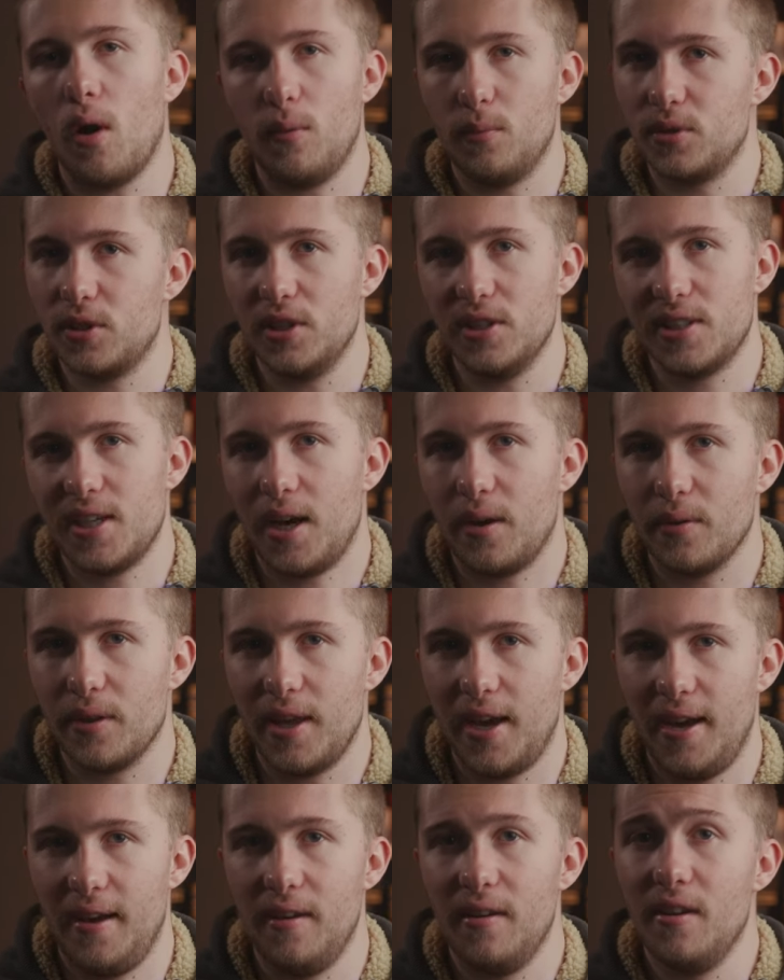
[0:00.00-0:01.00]
options out
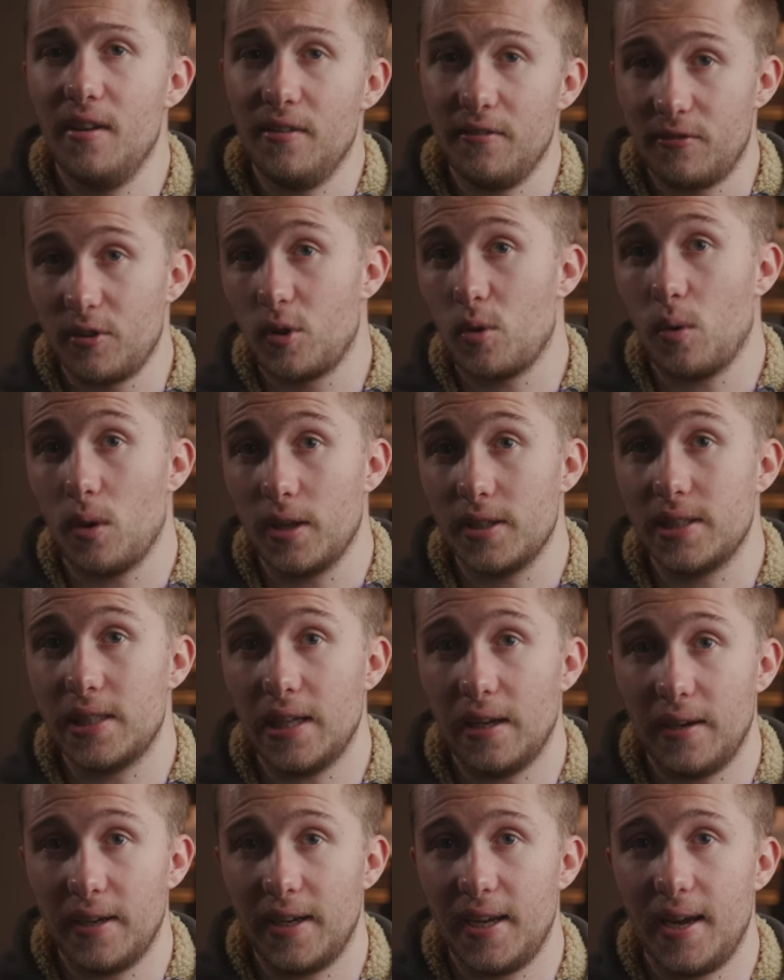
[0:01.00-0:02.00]
there for quality
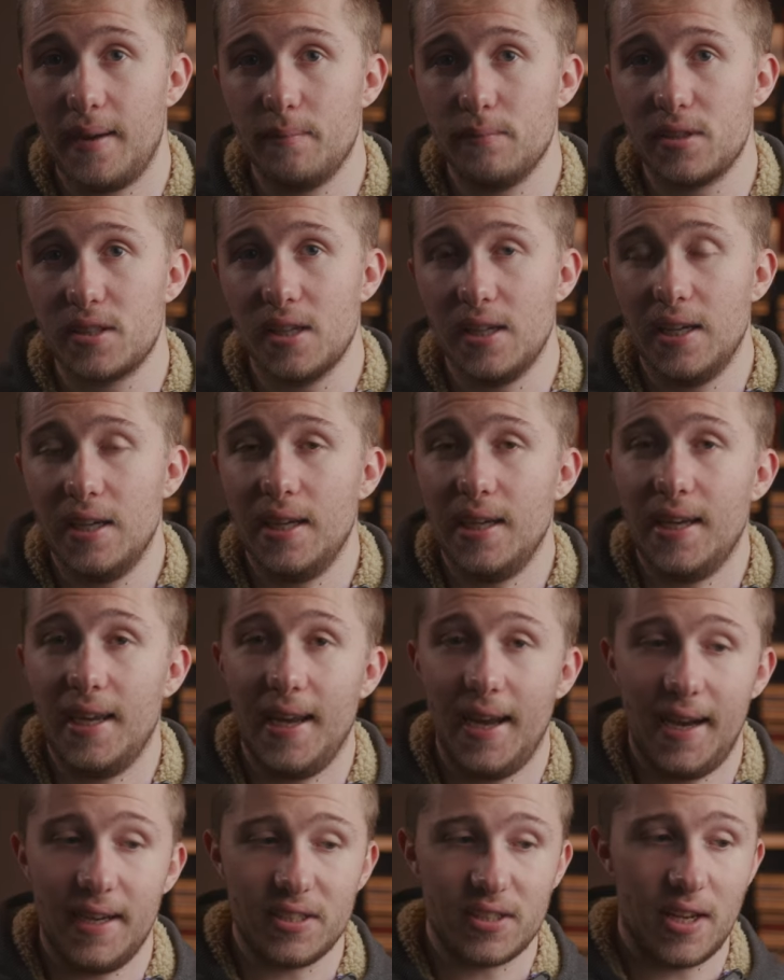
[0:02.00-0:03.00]
IEMs.
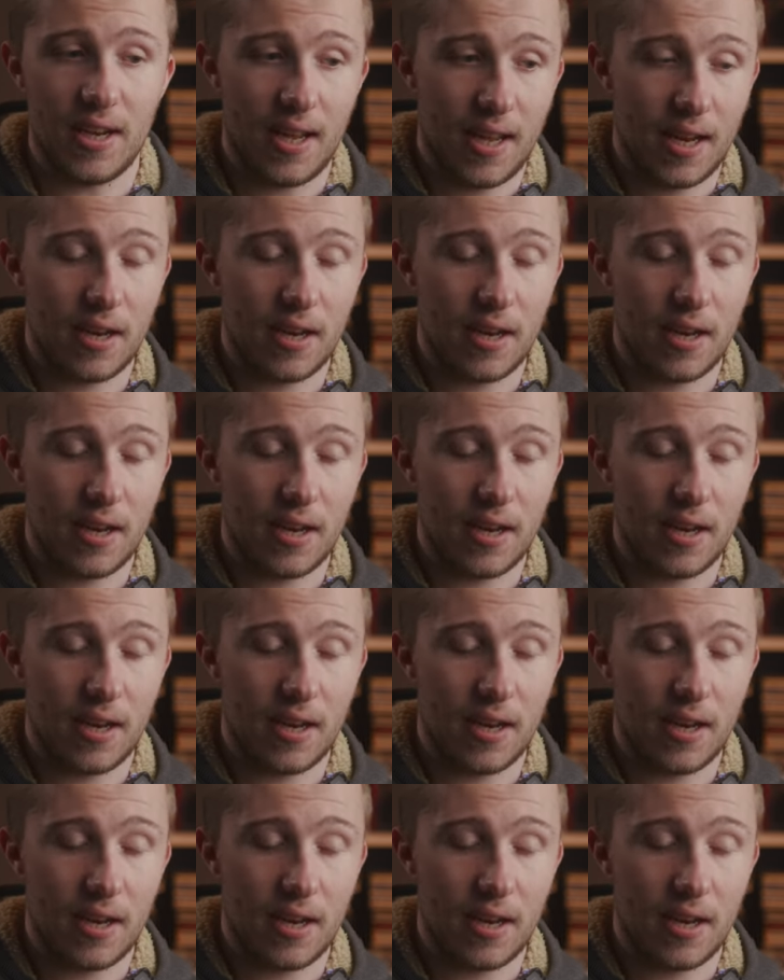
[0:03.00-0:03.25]
It has an